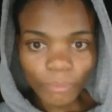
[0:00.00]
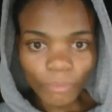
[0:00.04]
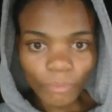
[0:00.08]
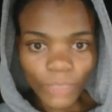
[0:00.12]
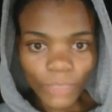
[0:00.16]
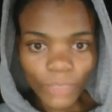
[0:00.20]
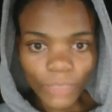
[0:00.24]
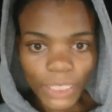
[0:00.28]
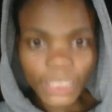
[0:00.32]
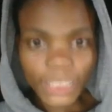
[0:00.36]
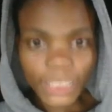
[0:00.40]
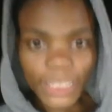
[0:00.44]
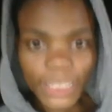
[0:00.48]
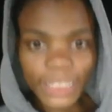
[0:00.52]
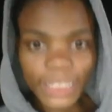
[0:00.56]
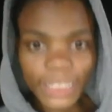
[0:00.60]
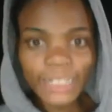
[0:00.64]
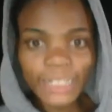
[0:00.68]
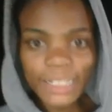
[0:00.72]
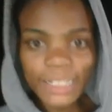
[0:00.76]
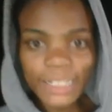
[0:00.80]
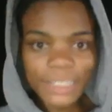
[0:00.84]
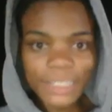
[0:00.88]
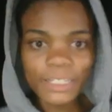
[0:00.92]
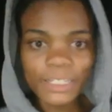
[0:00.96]
here,
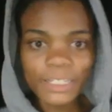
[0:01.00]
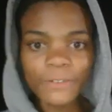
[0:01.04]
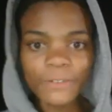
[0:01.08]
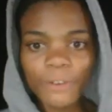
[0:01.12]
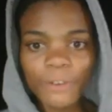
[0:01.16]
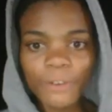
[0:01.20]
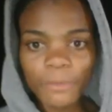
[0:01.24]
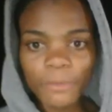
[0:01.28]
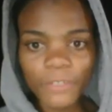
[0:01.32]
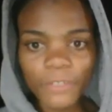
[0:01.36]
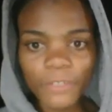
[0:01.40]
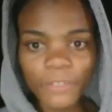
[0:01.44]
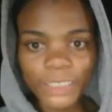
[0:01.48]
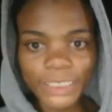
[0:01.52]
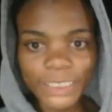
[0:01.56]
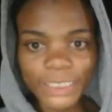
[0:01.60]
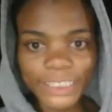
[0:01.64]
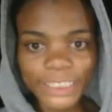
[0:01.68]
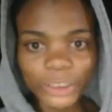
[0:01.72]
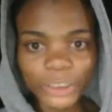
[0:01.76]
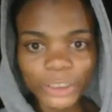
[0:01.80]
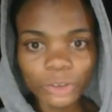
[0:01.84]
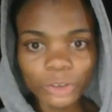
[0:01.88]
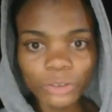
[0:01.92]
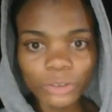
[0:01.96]
this is the form
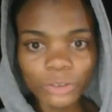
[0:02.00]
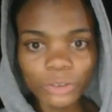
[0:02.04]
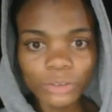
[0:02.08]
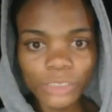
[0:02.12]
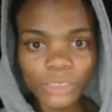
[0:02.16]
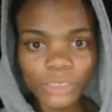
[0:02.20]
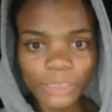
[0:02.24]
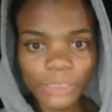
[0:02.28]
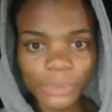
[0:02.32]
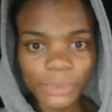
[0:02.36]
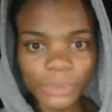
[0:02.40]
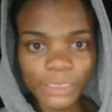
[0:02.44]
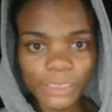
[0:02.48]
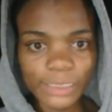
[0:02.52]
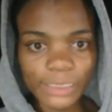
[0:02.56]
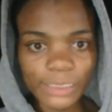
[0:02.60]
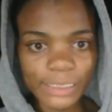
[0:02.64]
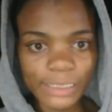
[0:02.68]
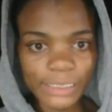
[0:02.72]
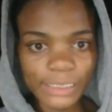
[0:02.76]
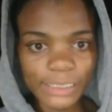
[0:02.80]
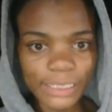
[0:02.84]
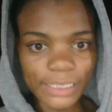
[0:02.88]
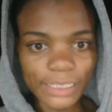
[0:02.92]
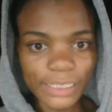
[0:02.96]
validation. It means that
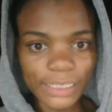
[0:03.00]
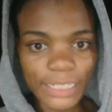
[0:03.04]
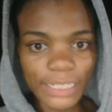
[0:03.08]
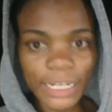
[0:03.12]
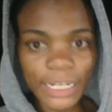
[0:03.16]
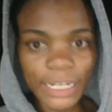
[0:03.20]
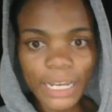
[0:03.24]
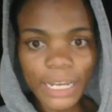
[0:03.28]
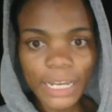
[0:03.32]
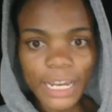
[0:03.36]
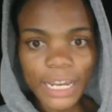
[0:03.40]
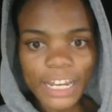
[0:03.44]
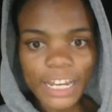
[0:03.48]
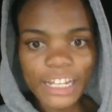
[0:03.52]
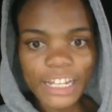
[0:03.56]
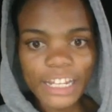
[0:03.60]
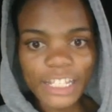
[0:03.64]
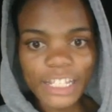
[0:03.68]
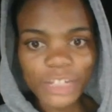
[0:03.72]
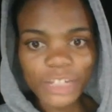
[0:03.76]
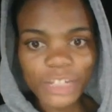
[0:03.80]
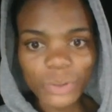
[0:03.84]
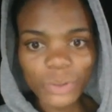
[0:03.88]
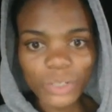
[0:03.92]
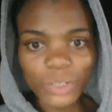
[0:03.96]
here
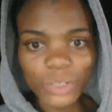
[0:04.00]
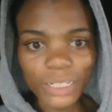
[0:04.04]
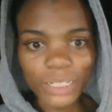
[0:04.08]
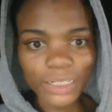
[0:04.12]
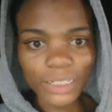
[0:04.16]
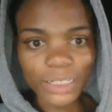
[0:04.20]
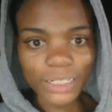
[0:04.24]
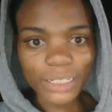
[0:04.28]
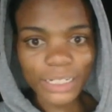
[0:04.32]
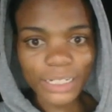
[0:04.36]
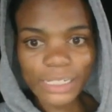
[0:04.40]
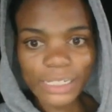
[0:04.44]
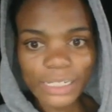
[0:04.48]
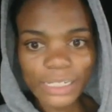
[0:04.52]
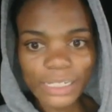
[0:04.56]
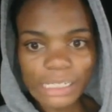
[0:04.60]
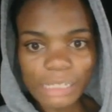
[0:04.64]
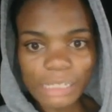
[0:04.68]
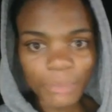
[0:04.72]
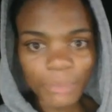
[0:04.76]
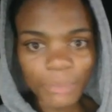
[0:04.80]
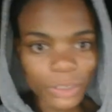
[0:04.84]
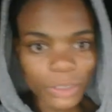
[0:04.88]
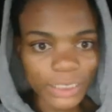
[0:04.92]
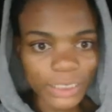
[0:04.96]
the
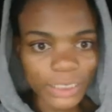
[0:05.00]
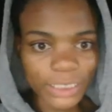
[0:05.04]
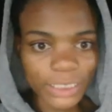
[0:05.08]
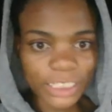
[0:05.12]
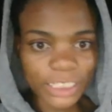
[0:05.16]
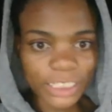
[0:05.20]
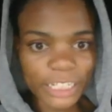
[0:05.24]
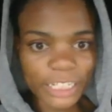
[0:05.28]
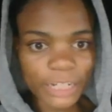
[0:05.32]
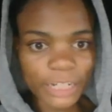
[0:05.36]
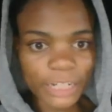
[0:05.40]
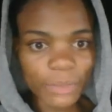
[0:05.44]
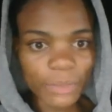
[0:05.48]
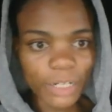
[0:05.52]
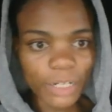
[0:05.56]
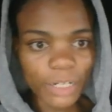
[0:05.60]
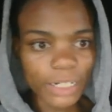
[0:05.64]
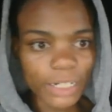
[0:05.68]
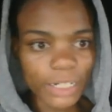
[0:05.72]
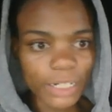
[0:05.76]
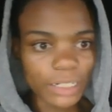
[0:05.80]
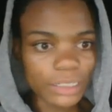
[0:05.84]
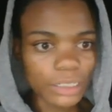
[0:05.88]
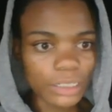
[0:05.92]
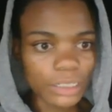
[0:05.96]
product name
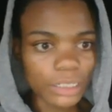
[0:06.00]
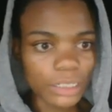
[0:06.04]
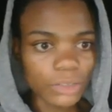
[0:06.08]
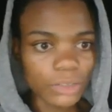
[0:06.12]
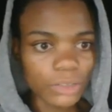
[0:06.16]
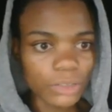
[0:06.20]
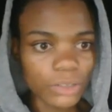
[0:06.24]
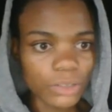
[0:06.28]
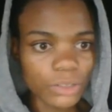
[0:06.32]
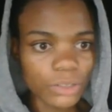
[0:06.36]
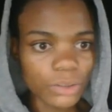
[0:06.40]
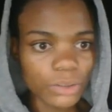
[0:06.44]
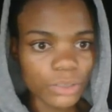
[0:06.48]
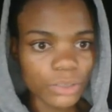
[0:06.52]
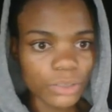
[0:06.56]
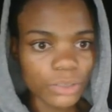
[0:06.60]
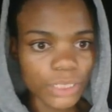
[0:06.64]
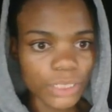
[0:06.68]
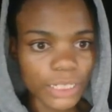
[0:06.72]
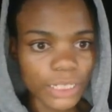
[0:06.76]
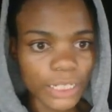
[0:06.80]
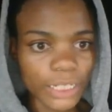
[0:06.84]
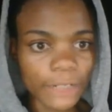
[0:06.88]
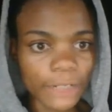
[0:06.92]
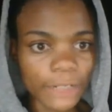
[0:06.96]
cannot
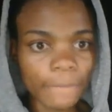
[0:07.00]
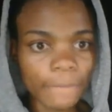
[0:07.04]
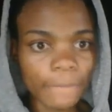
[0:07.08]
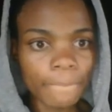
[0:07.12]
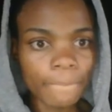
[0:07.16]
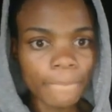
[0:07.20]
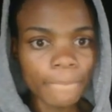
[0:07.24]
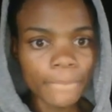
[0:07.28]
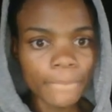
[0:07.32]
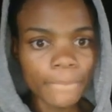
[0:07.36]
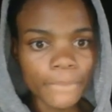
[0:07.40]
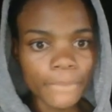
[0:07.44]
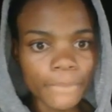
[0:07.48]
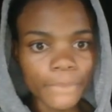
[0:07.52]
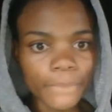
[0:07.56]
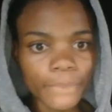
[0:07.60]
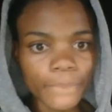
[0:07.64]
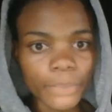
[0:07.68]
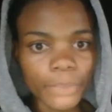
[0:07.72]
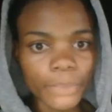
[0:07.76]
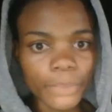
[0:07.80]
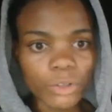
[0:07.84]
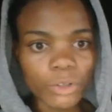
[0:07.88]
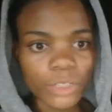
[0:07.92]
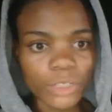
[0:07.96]
contain
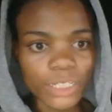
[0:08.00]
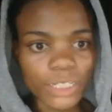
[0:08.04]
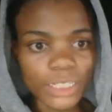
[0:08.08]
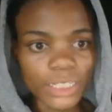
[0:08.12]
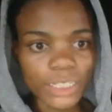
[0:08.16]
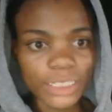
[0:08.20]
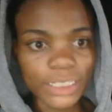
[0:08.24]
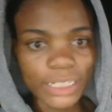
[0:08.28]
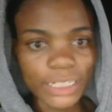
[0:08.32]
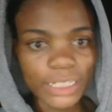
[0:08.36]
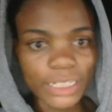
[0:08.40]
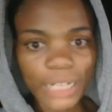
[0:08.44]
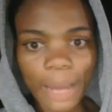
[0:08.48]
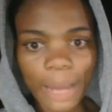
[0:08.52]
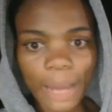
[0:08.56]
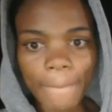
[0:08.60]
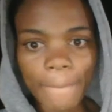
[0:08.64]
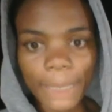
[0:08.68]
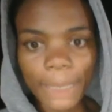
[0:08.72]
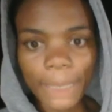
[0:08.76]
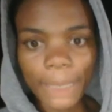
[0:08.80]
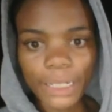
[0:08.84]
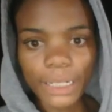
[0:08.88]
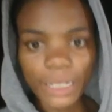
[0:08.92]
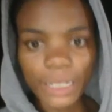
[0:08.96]
the
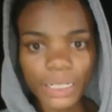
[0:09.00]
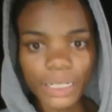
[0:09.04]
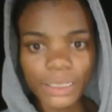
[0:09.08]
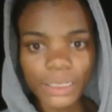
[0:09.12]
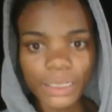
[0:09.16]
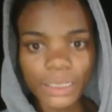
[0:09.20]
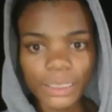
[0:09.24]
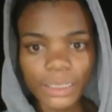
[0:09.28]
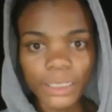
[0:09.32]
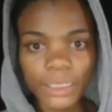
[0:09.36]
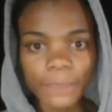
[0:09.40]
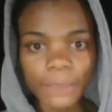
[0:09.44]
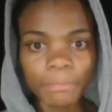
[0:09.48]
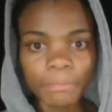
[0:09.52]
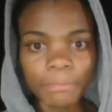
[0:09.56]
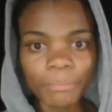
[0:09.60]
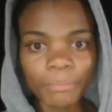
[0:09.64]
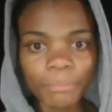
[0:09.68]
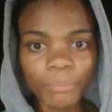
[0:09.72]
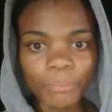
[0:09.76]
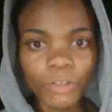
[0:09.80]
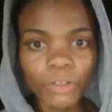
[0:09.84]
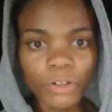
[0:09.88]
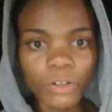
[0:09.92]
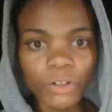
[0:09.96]
number, and
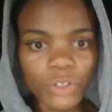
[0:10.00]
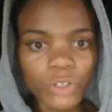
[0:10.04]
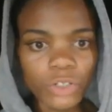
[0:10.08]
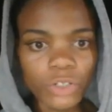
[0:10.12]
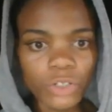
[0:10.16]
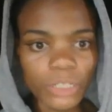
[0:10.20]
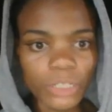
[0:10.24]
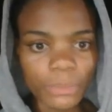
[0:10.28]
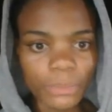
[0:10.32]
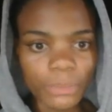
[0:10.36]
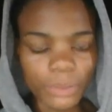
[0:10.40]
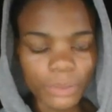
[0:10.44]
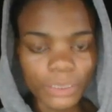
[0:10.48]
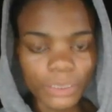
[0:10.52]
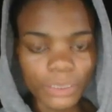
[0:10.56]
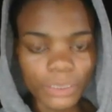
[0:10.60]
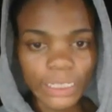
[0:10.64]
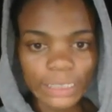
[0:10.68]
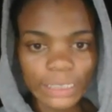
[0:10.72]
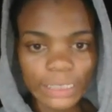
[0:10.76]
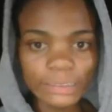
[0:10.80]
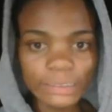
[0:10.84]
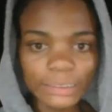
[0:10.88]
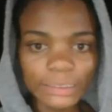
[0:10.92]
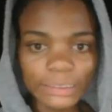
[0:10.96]
also the
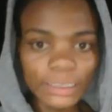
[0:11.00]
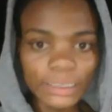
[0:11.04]
product